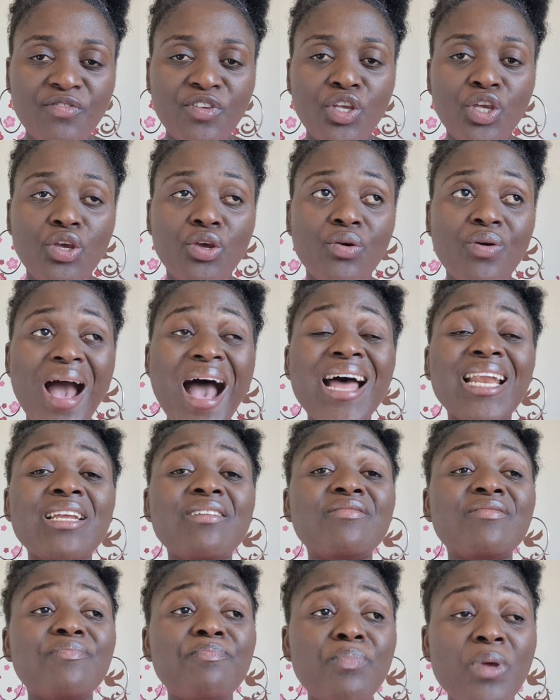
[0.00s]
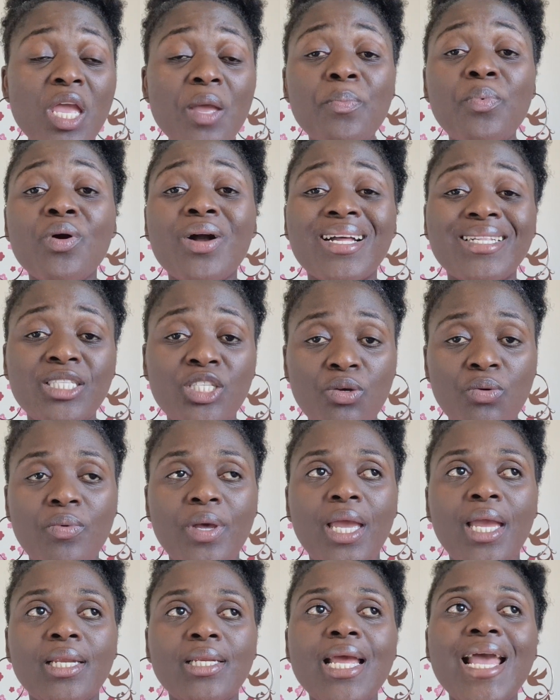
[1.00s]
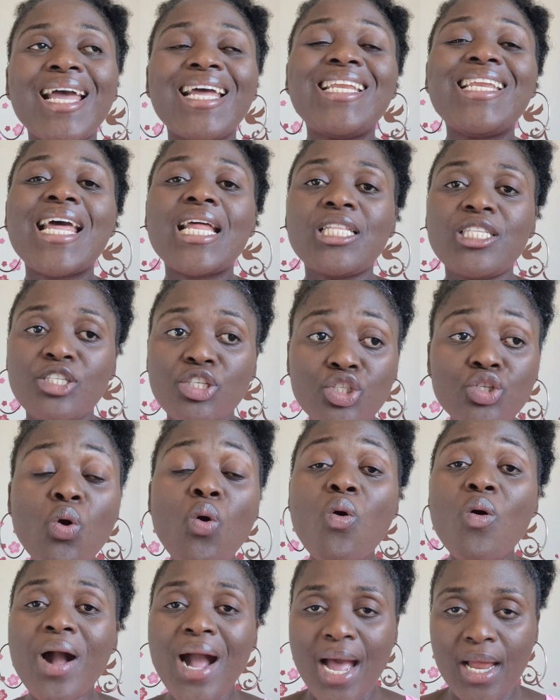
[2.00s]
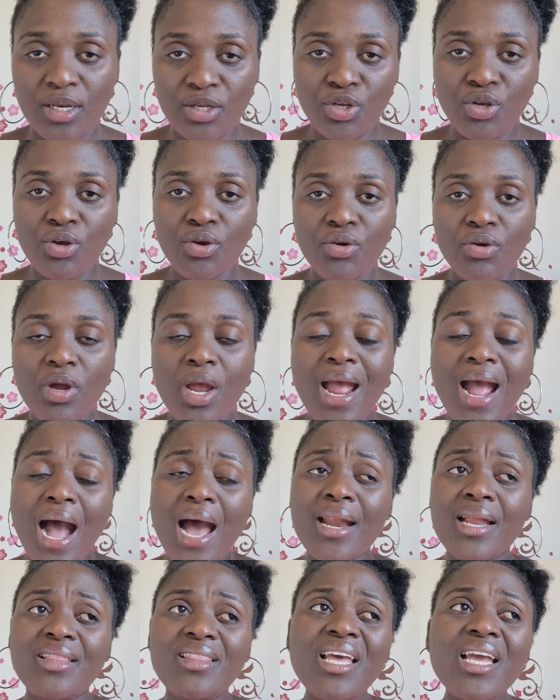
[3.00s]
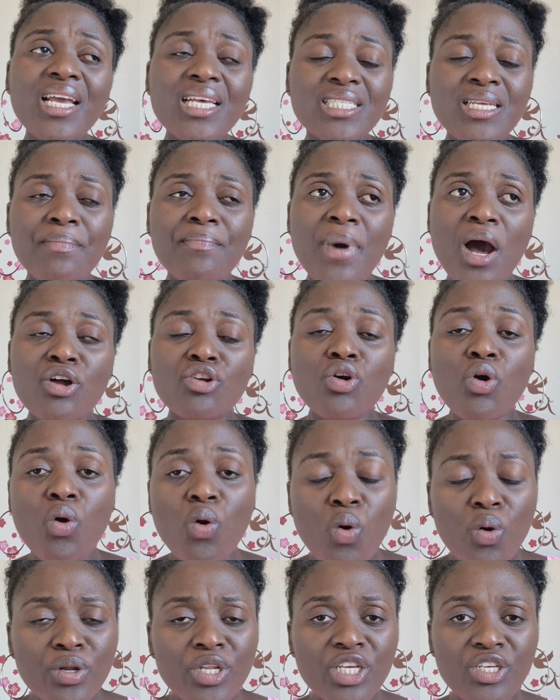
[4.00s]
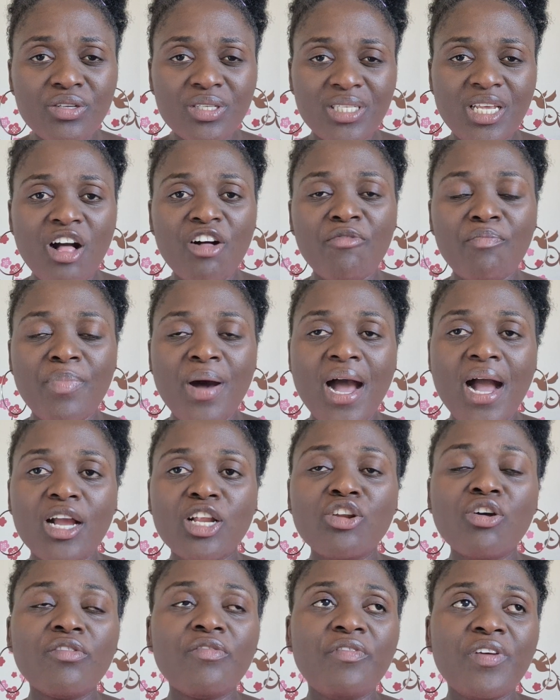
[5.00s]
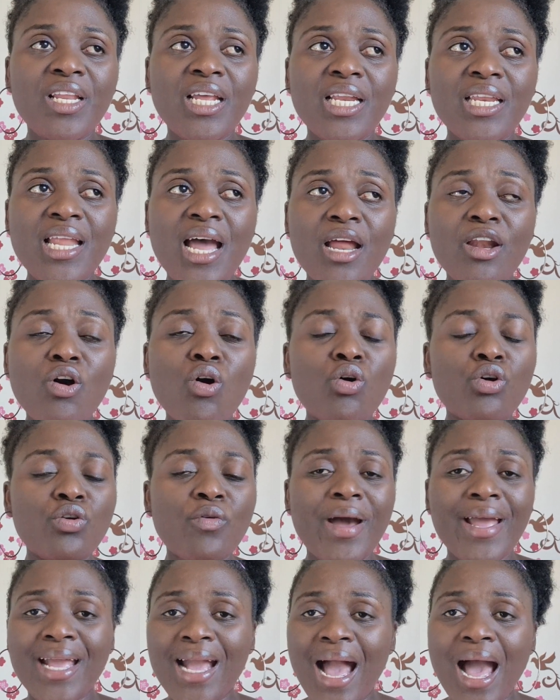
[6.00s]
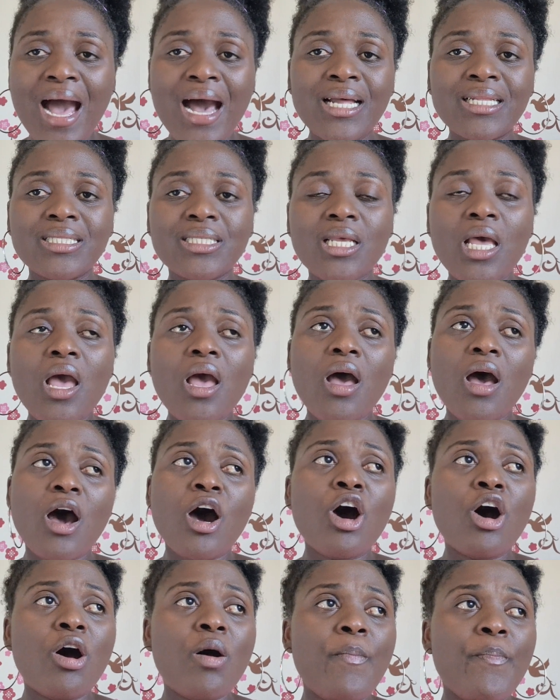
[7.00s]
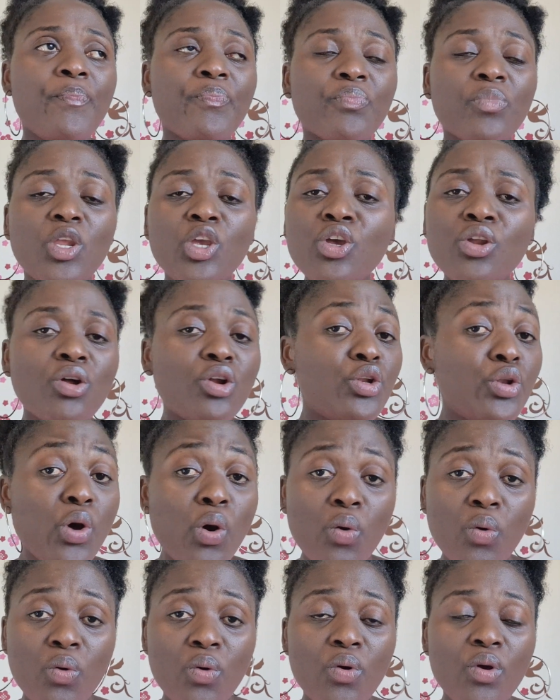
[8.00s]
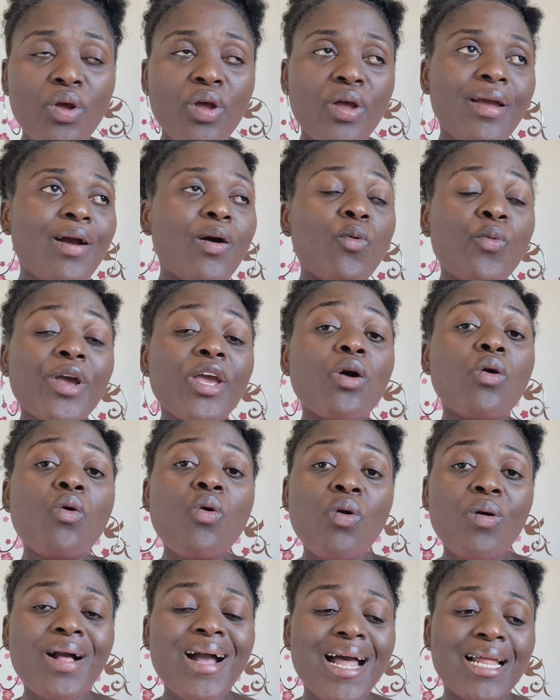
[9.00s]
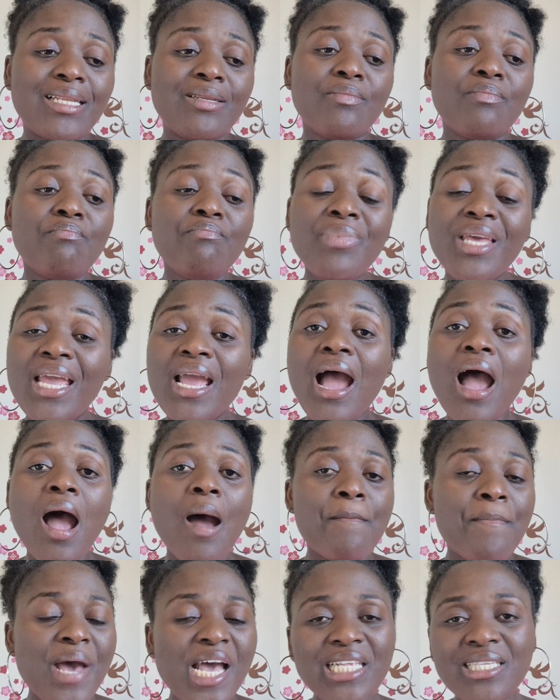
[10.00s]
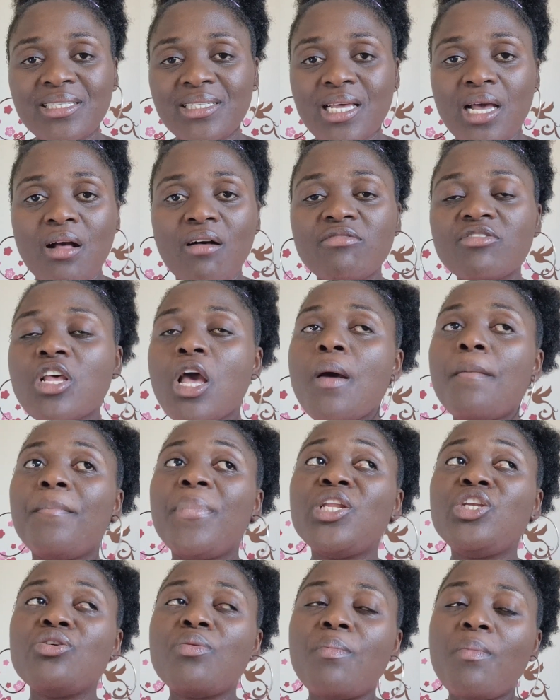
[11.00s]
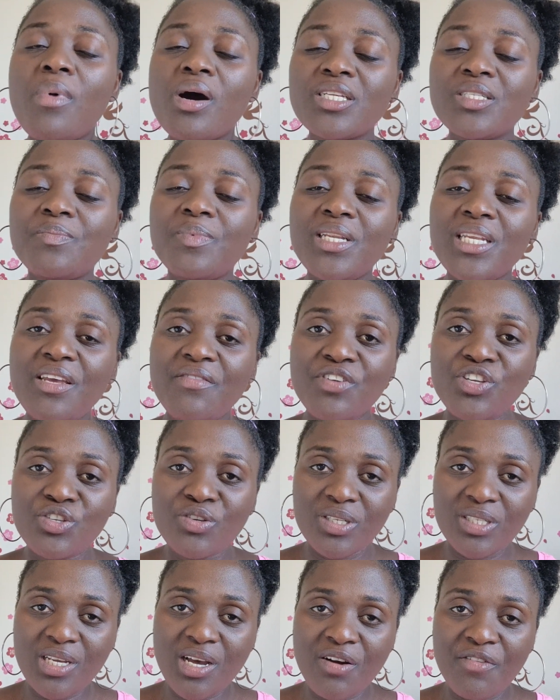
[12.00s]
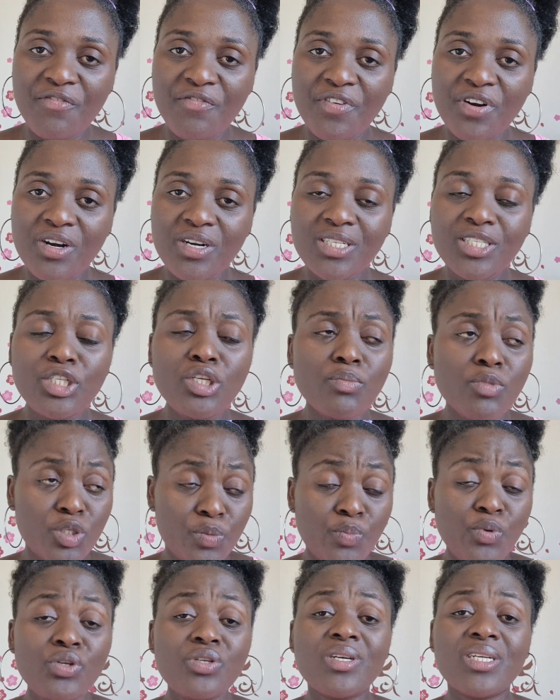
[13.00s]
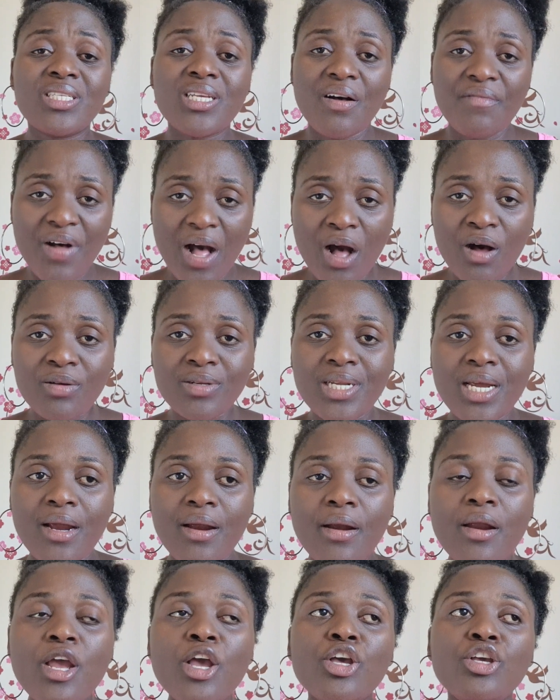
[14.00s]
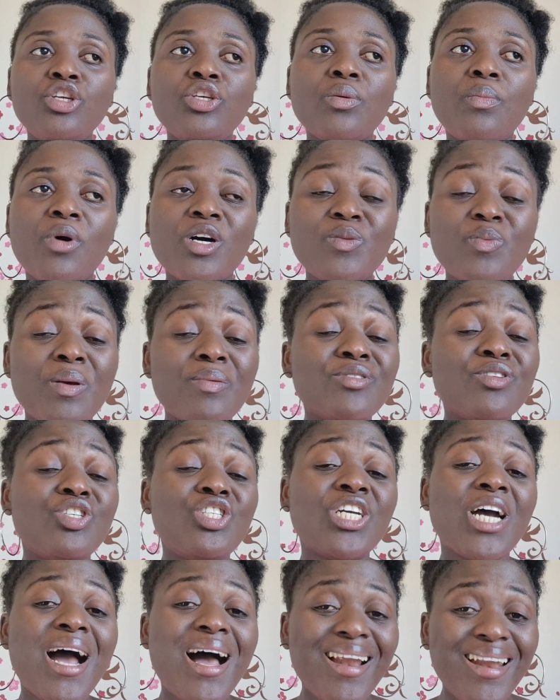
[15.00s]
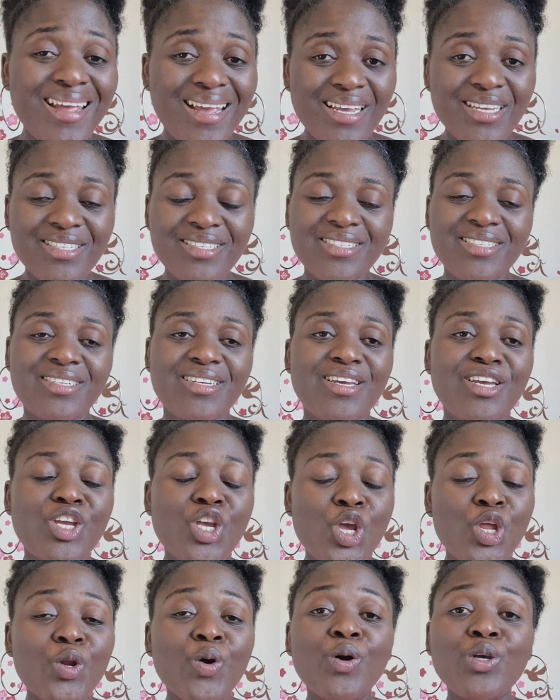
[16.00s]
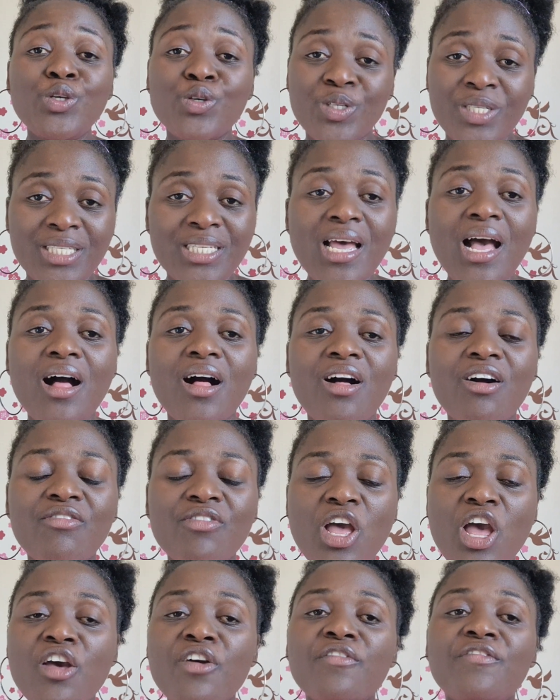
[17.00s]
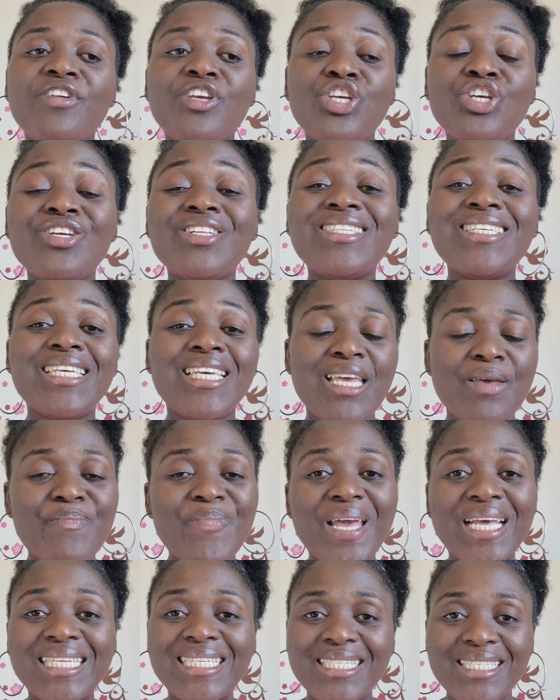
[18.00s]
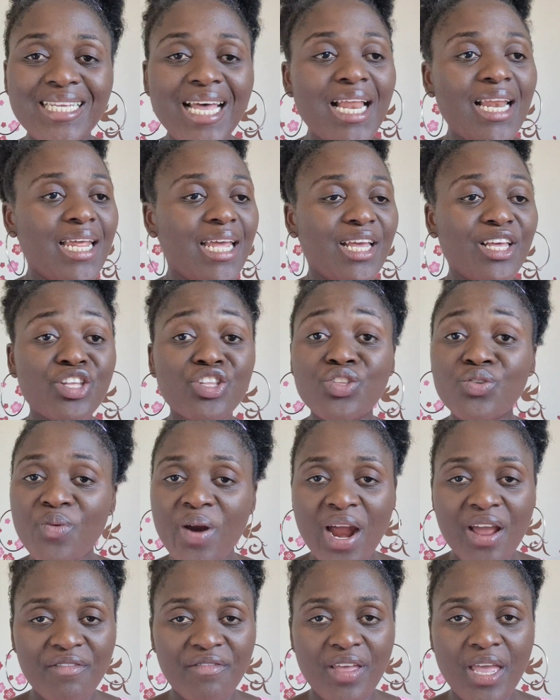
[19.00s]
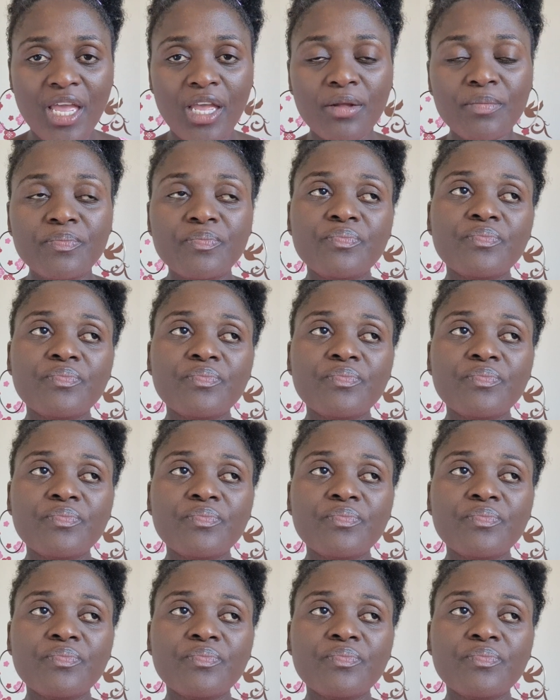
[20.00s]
for you. And if people can do it, then so can you. And I think it's about not holding yourself back, not feeling that, oh no, I can't, you know, no. We all can be our best selves, but you must believe in yourself first. You must put yourself out there. You must be able to challenge, you know, yourself for you to keep excelling, thriving,